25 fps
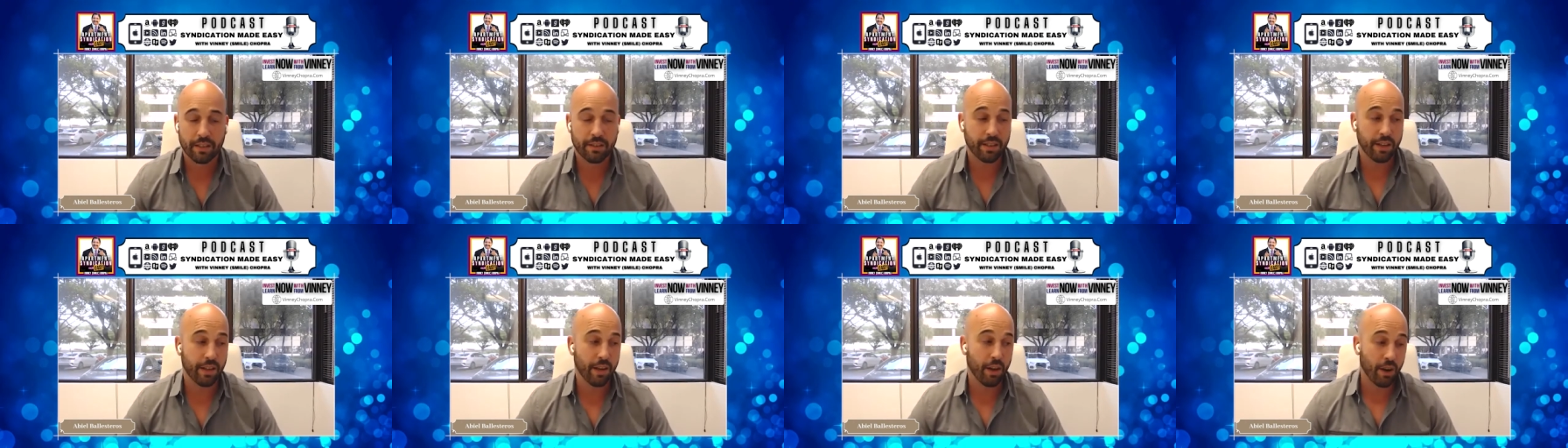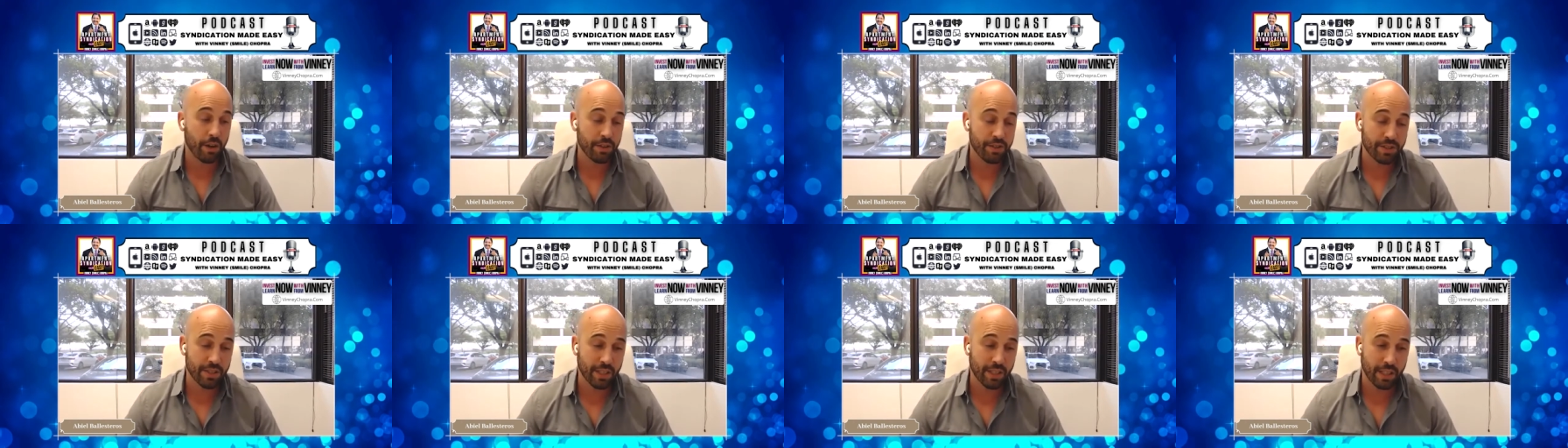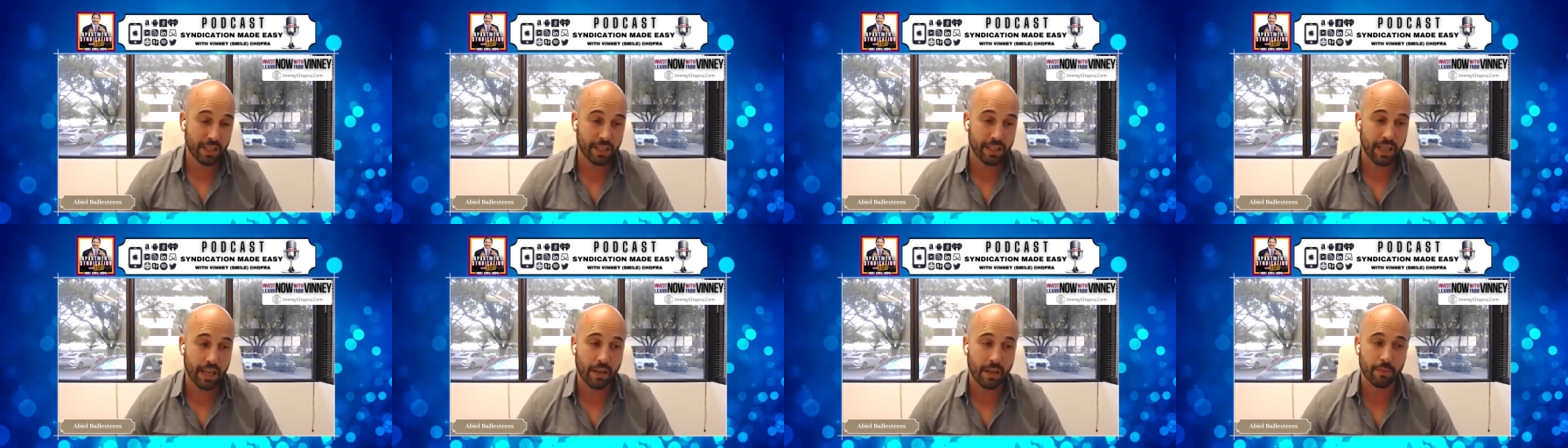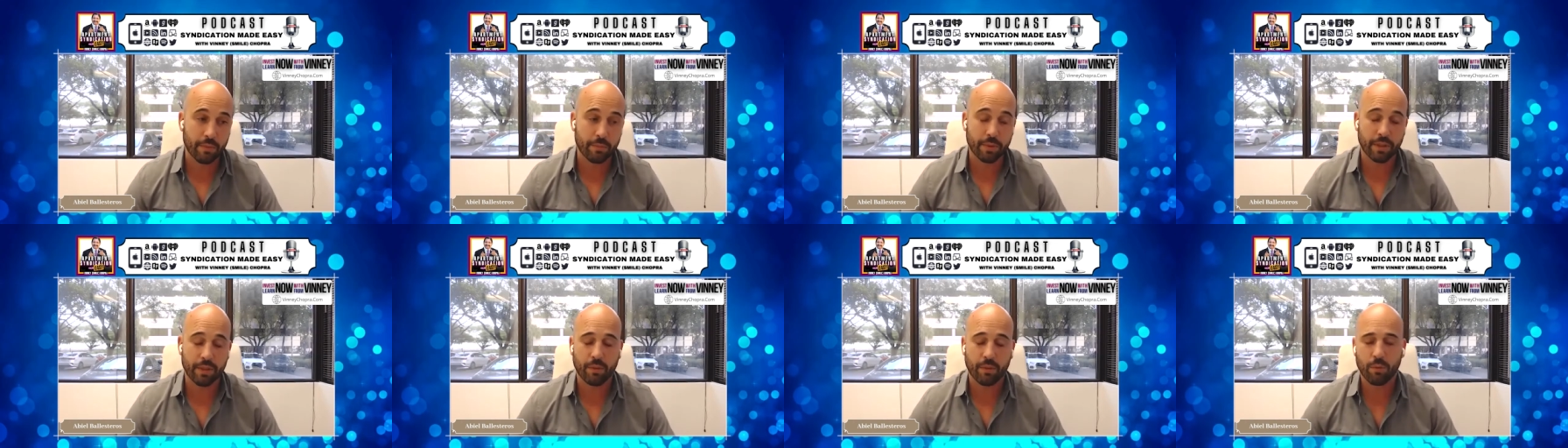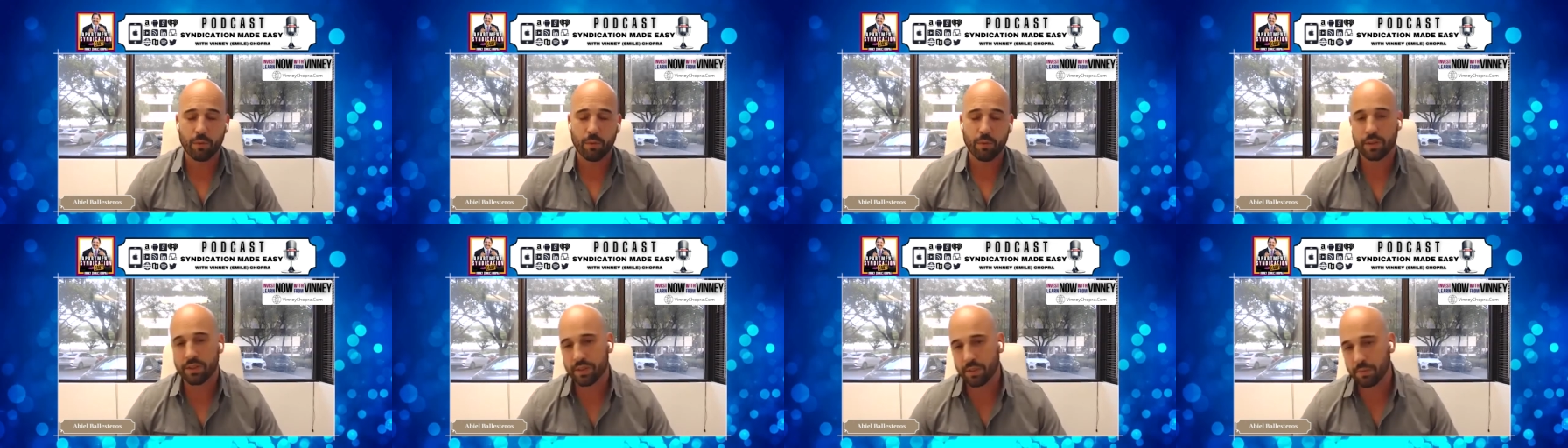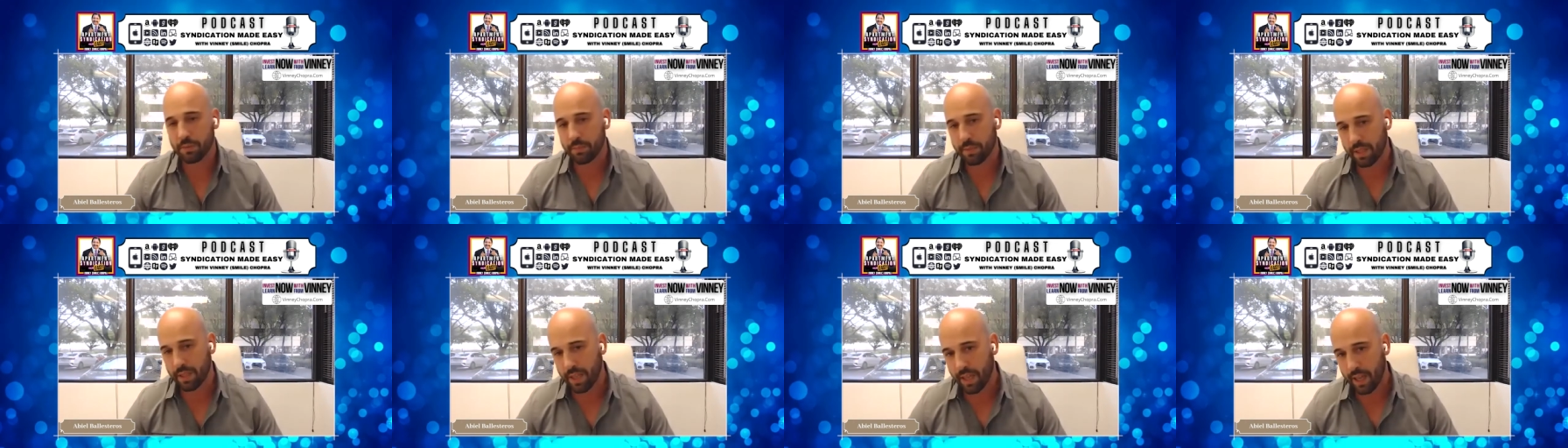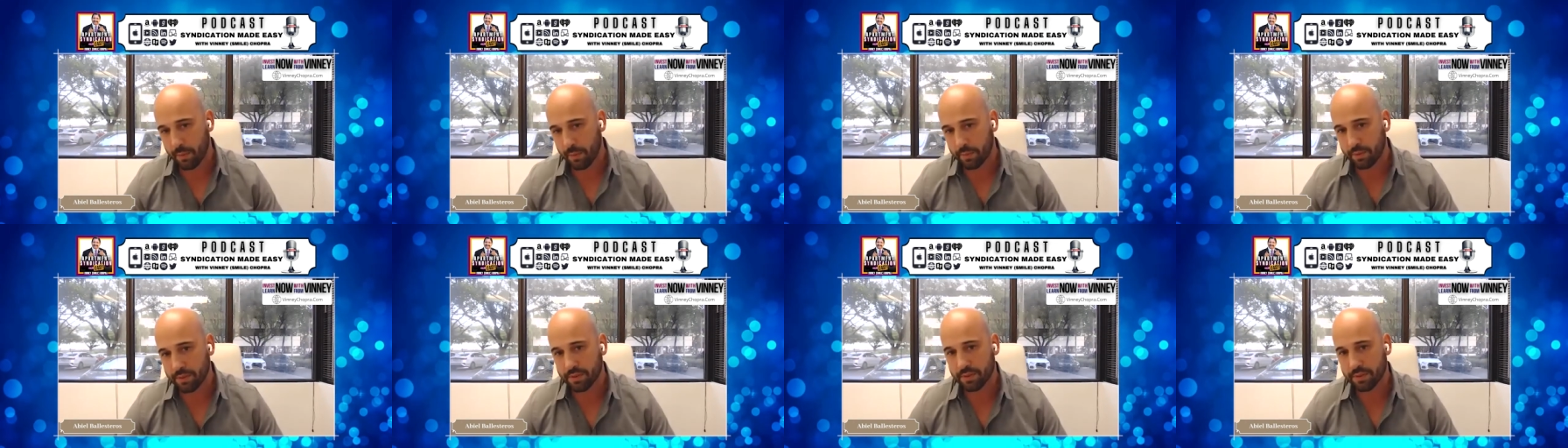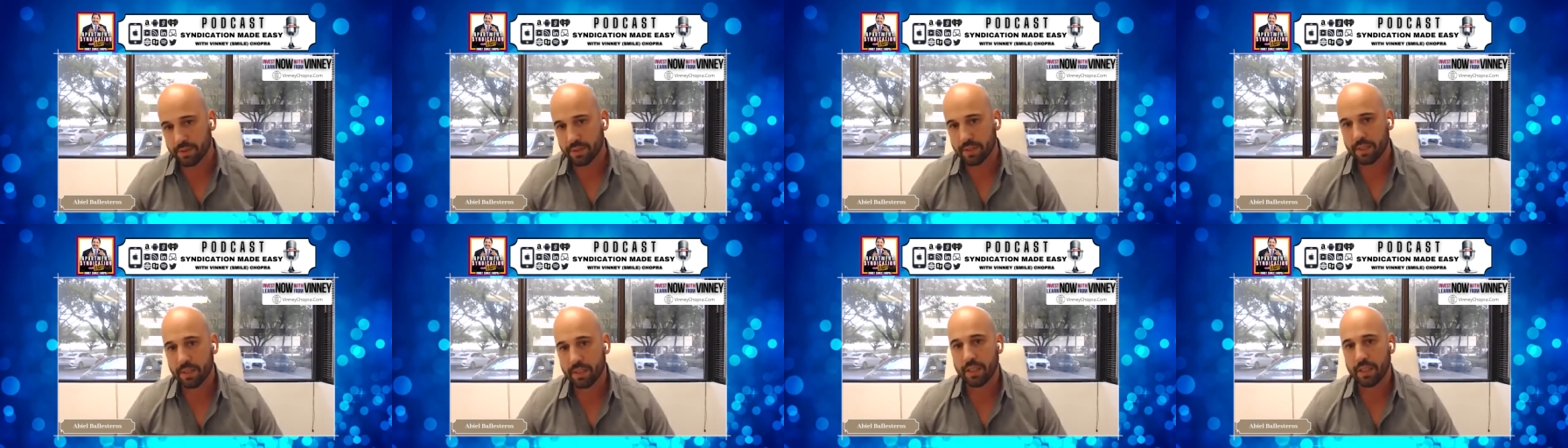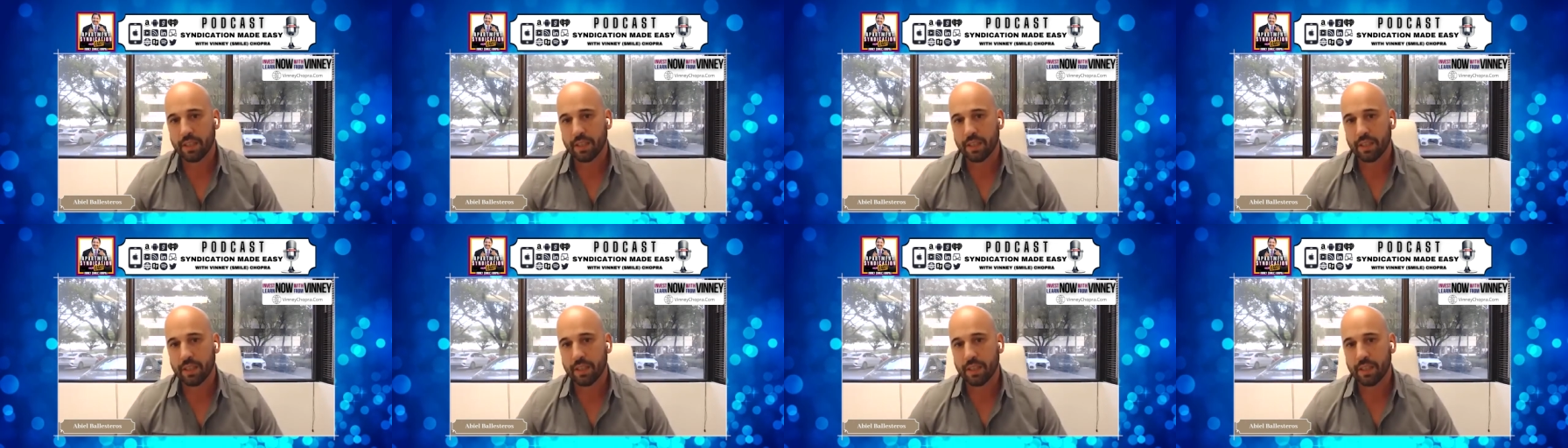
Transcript: They are selling now, but what if something happens?